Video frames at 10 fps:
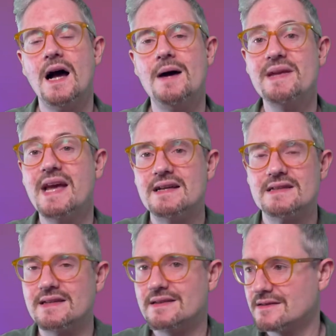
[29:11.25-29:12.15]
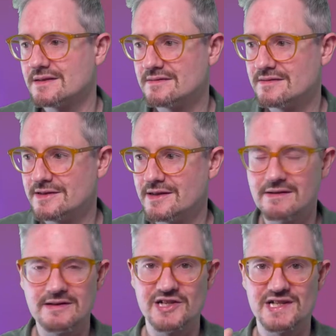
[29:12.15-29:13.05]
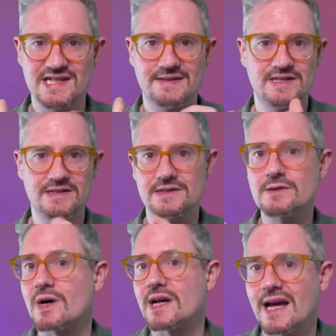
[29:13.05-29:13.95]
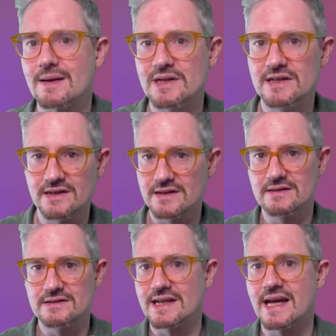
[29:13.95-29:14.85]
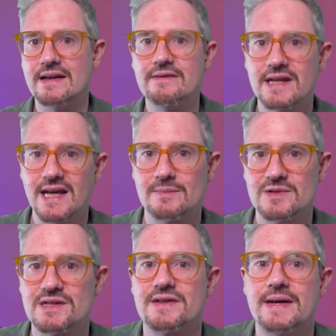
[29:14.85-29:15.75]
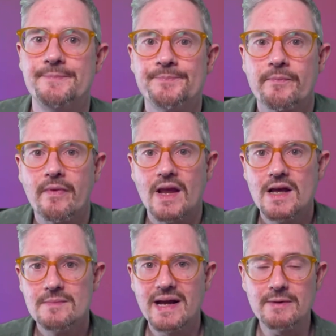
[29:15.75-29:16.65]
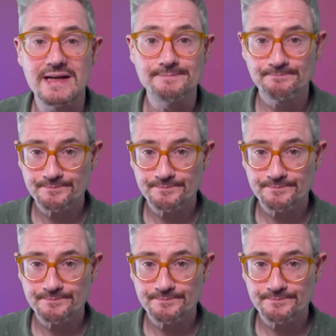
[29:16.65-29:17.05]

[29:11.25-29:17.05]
But yeah, like you don't just have to use the one camera. You can use like any of the cameras on there. But anyway,